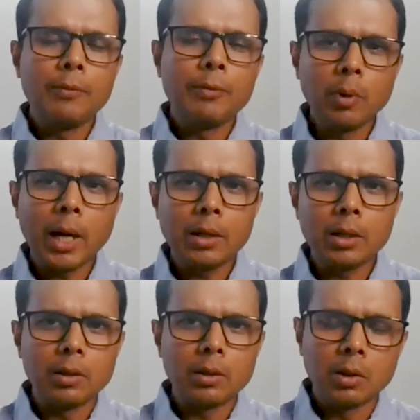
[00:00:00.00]
If you look at
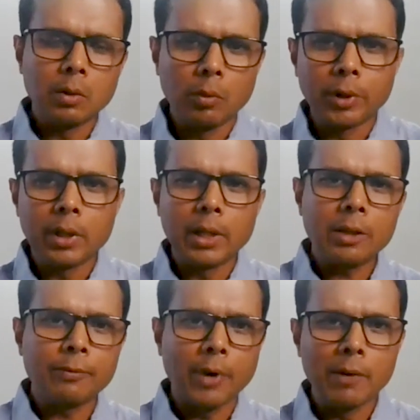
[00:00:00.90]
over the
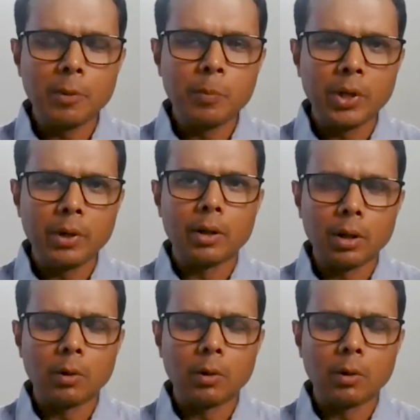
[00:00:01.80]
next 5-year period,